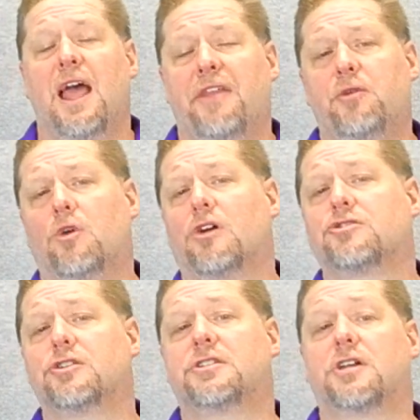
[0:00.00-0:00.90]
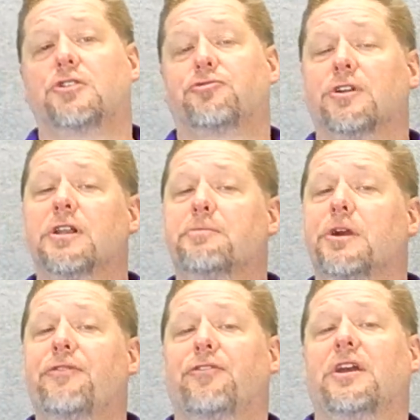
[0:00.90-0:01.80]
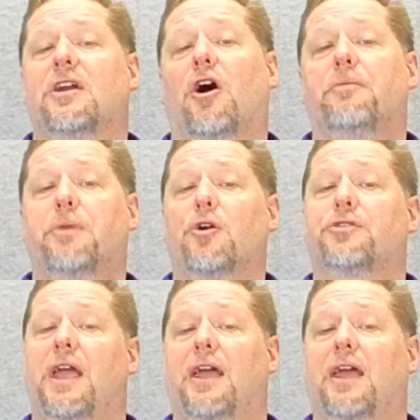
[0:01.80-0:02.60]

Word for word: And then we're also going to touch really briefly on both